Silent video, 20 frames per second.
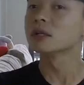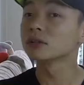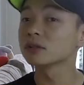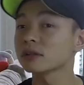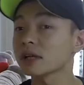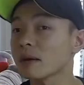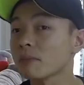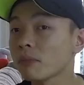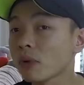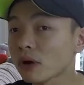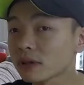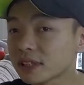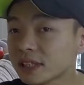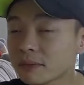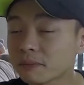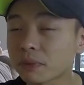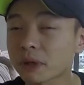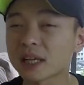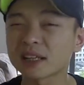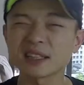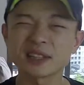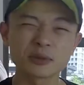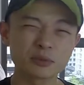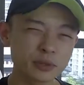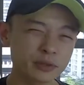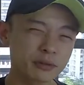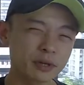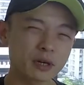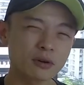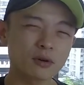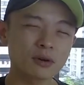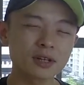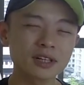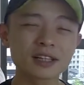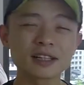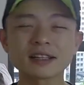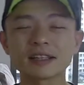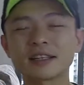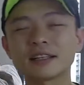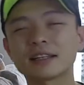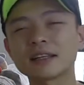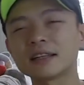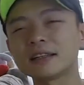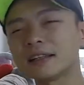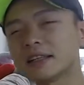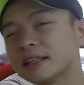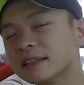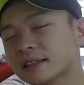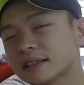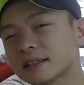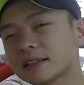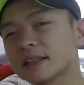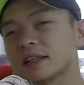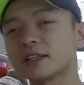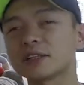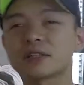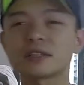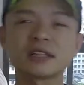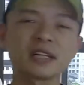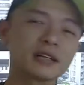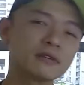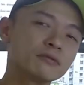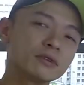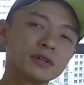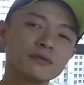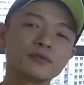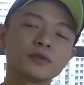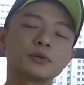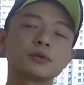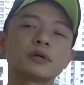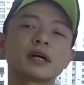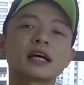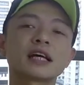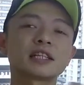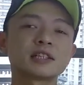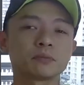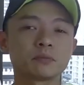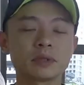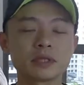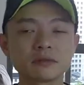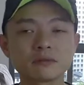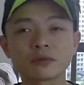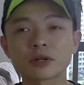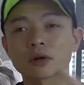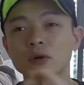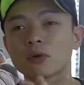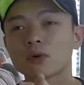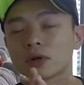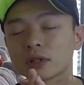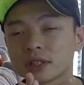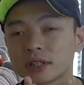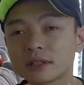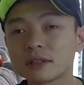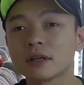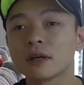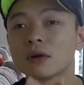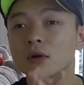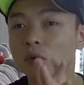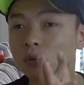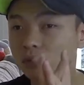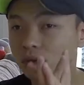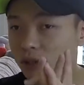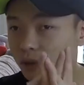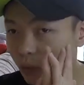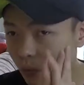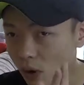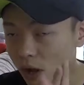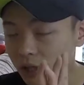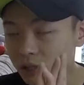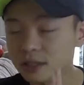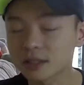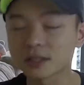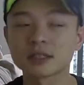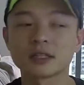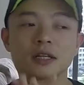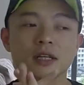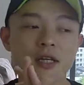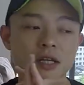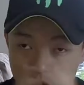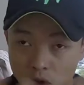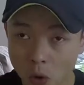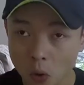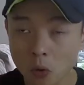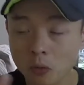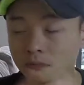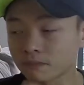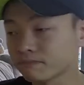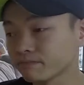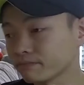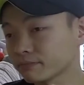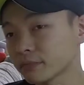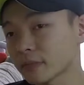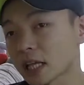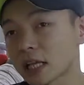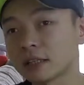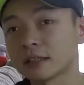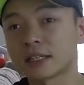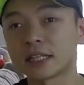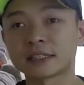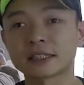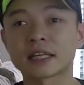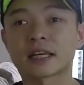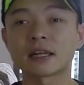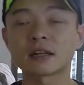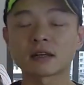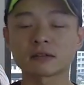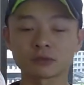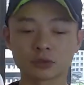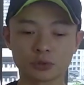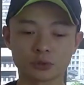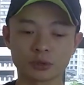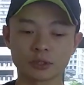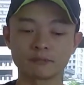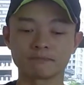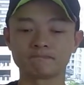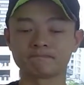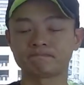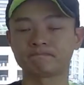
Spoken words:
So the unboxing part is re-recorded, and then the installation and review has been recorded only once. So let's get down to it.